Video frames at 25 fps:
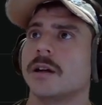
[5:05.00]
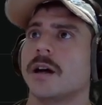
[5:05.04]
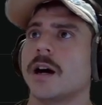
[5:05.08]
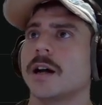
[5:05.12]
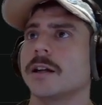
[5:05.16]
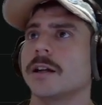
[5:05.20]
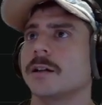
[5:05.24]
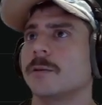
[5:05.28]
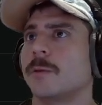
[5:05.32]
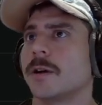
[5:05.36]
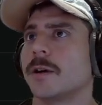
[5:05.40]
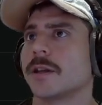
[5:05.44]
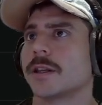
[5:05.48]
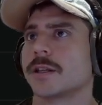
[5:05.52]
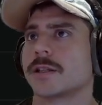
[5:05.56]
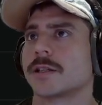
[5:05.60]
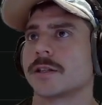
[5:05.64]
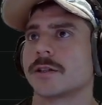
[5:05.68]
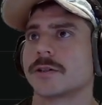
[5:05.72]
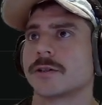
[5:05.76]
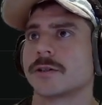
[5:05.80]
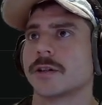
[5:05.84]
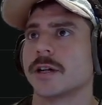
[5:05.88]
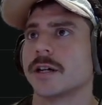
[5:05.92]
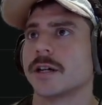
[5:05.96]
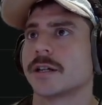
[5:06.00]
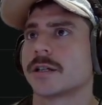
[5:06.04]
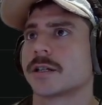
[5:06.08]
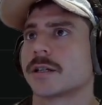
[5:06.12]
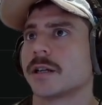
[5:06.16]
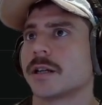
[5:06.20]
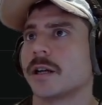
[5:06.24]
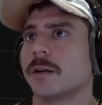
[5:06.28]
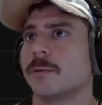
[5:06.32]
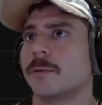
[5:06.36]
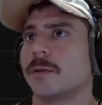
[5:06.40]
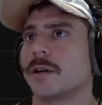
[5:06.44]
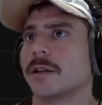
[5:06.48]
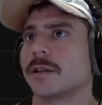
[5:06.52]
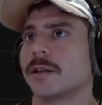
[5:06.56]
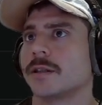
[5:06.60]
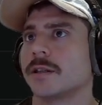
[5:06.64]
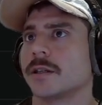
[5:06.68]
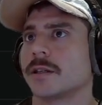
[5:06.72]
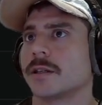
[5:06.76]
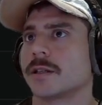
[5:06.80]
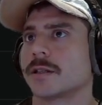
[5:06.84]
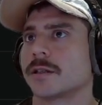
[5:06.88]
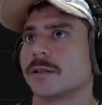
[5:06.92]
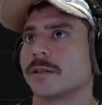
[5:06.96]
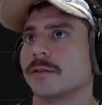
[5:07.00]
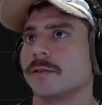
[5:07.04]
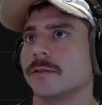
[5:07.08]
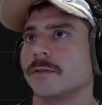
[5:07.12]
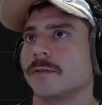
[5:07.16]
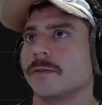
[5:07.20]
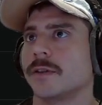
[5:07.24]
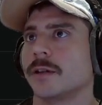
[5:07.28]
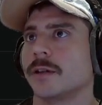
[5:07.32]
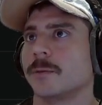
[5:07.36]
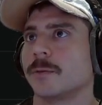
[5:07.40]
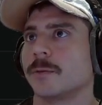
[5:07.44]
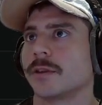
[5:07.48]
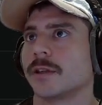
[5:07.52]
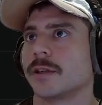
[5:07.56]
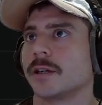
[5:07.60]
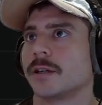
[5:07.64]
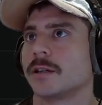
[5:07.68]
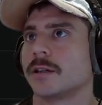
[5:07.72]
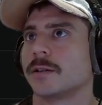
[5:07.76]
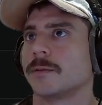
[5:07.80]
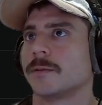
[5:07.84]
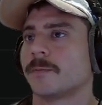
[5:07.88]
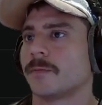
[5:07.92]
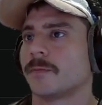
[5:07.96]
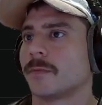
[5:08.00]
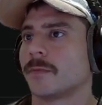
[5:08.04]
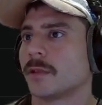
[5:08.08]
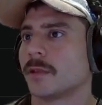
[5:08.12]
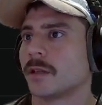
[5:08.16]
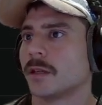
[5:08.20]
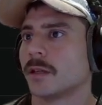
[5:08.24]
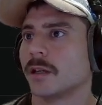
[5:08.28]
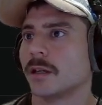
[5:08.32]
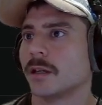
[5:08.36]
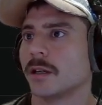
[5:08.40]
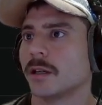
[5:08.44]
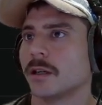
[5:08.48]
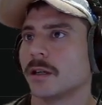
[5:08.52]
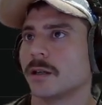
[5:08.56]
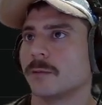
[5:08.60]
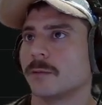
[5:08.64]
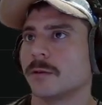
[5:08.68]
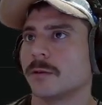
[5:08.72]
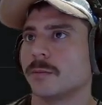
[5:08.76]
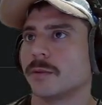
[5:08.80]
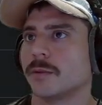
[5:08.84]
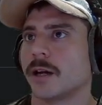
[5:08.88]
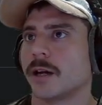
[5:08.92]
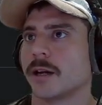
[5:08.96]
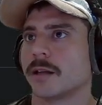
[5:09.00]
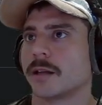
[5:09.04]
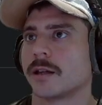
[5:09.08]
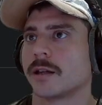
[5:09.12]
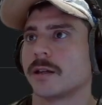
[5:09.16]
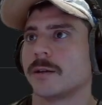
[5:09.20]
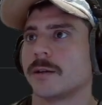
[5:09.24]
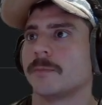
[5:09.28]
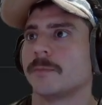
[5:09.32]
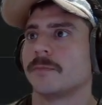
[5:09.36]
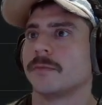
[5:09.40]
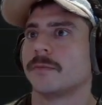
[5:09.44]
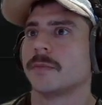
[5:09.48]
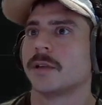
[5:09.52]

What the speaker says: I don't want this to stretch. I want this to fit within, and we'll apply that.